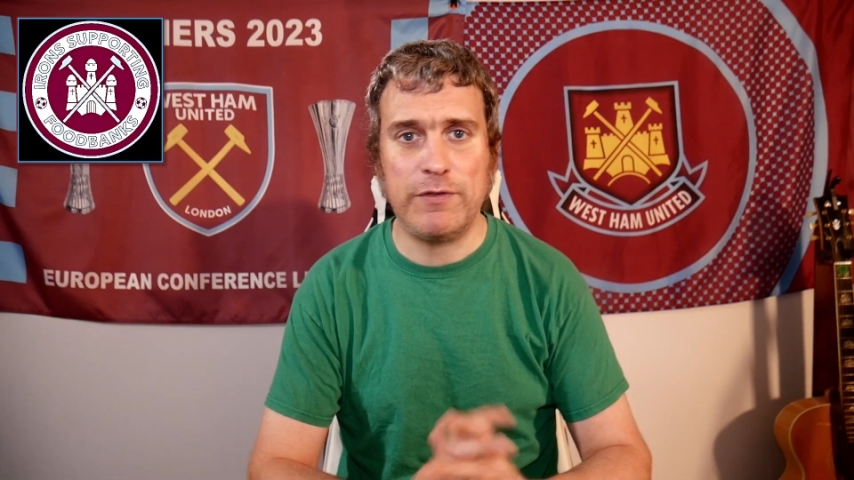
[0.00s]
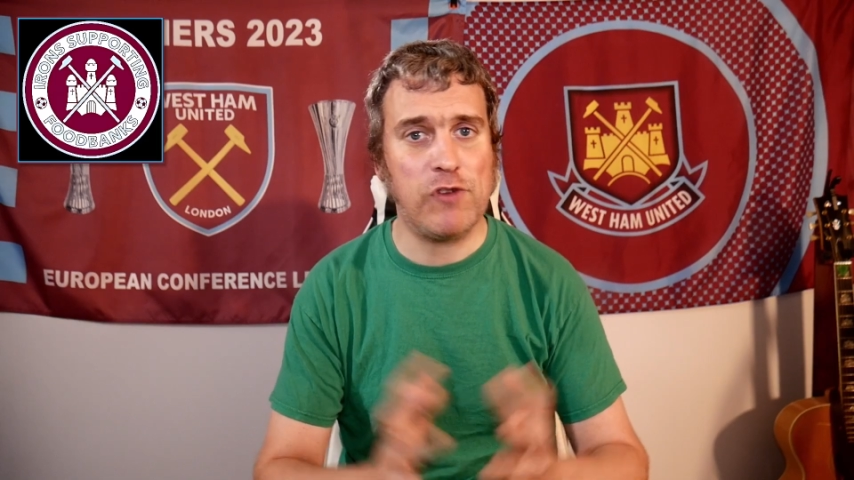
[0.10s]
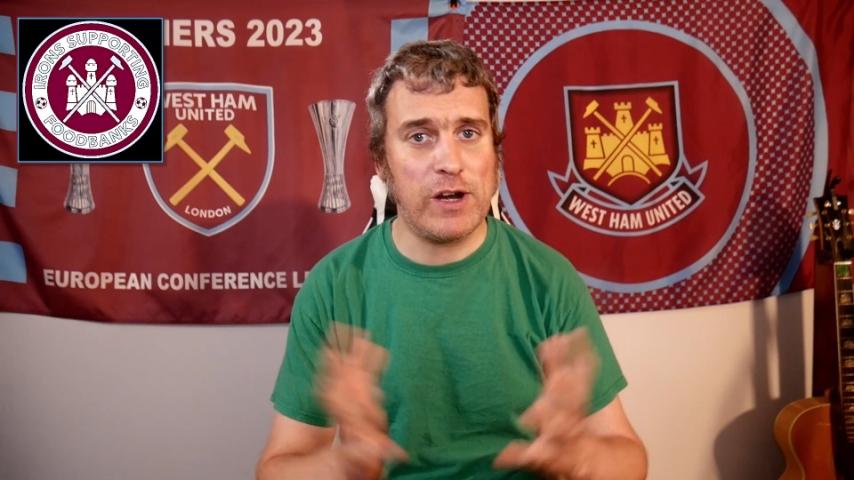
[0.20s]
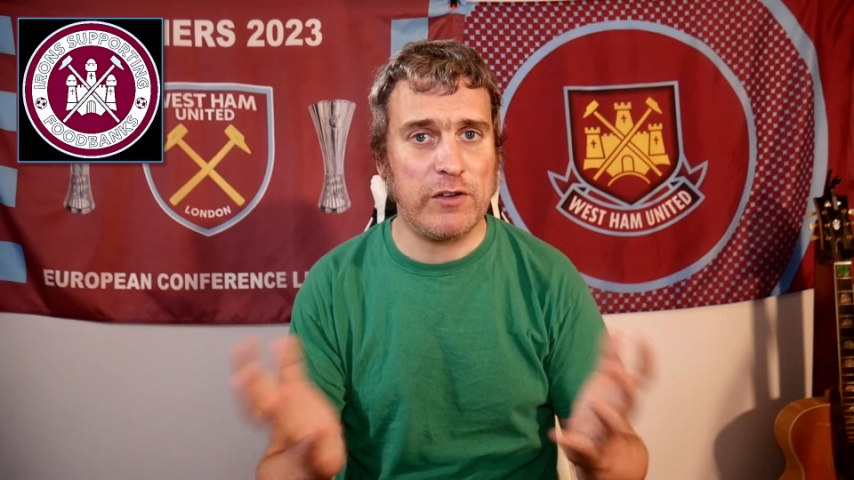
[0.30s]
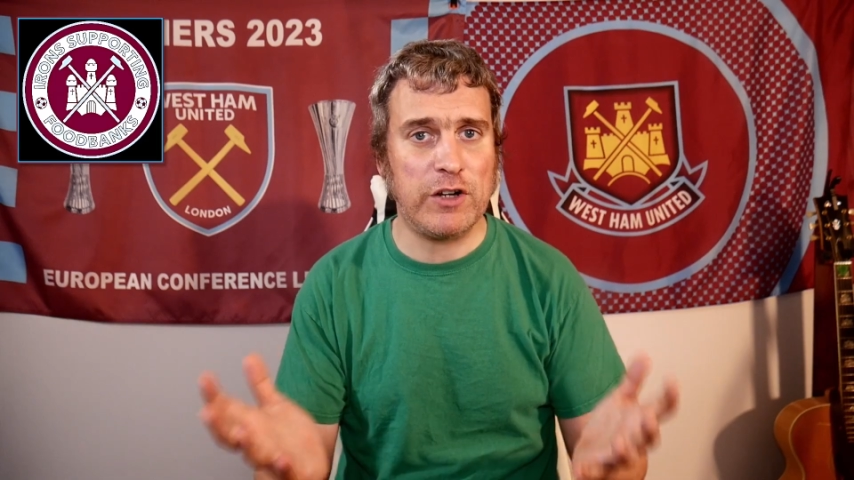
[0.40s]
a
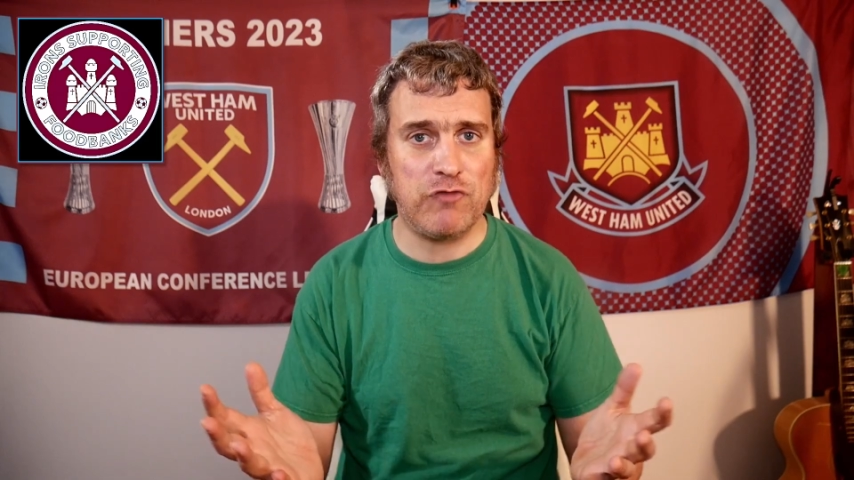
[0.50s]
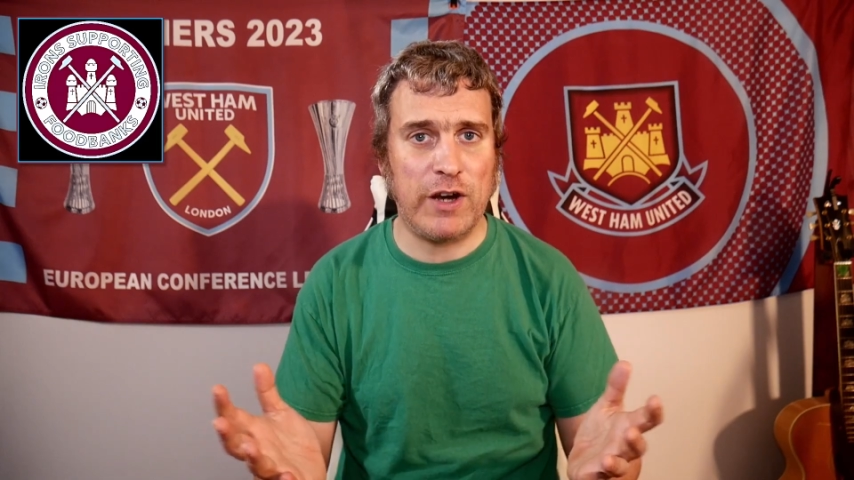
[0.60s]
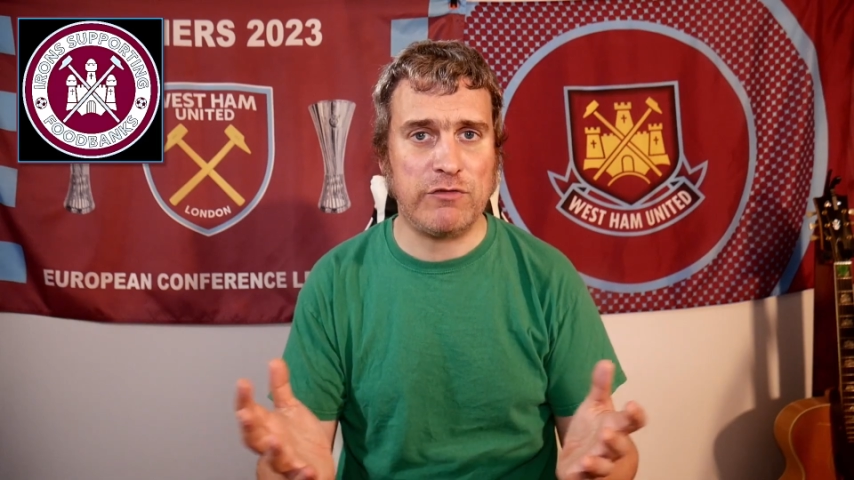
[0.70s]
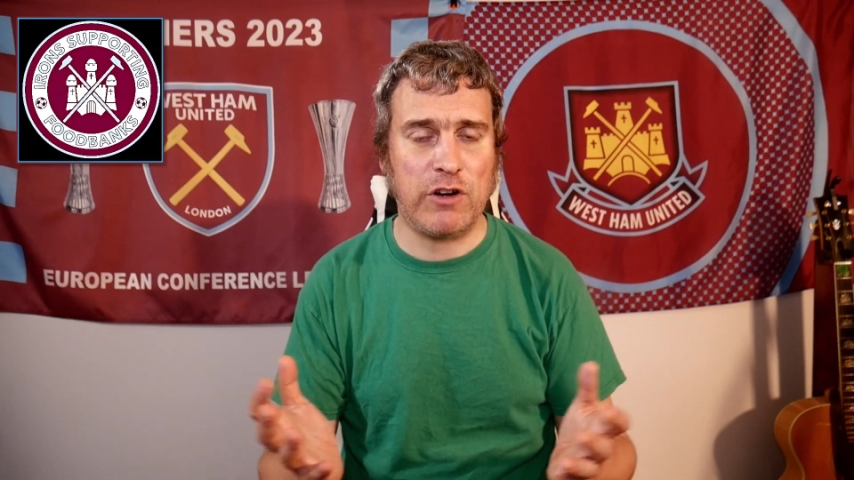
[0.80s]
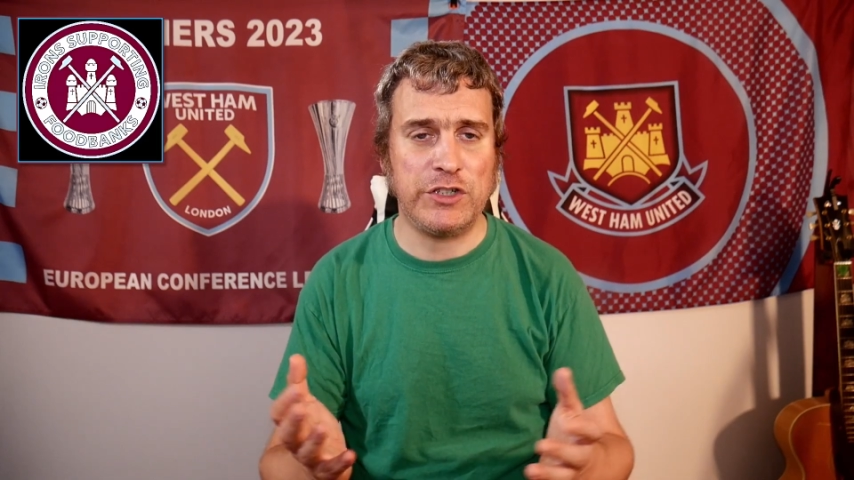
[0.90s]
really nice
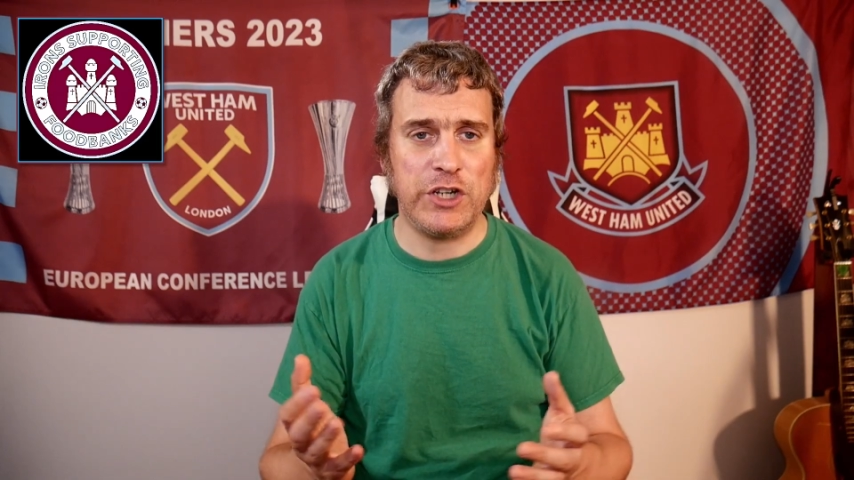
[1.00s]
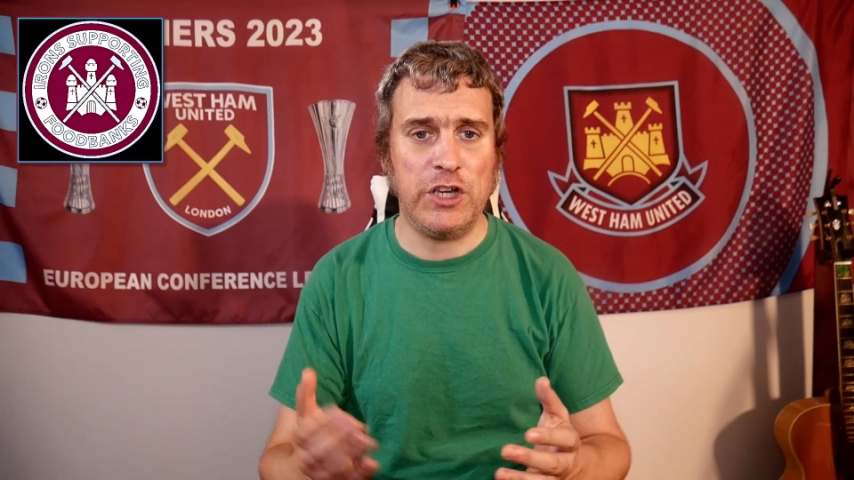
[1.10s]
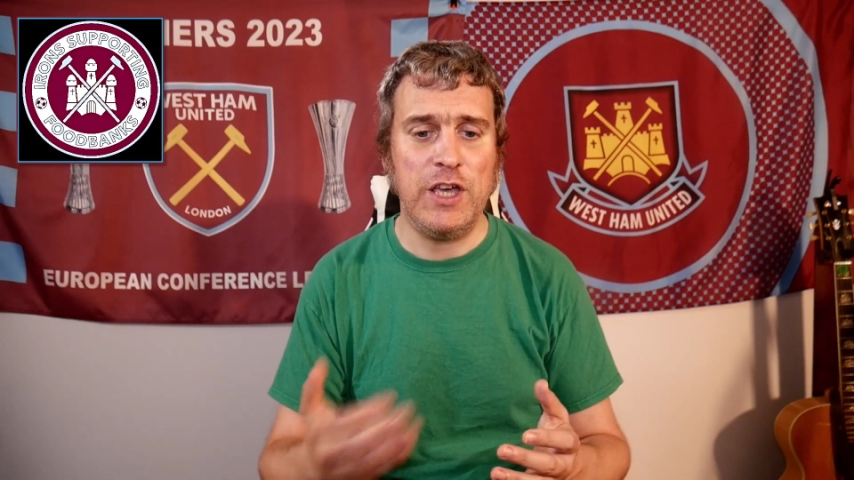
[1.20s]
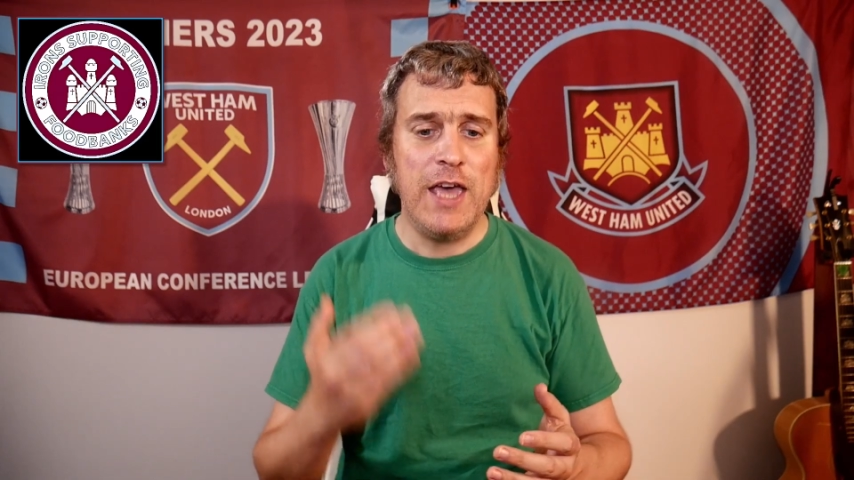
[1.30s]
retro shirt.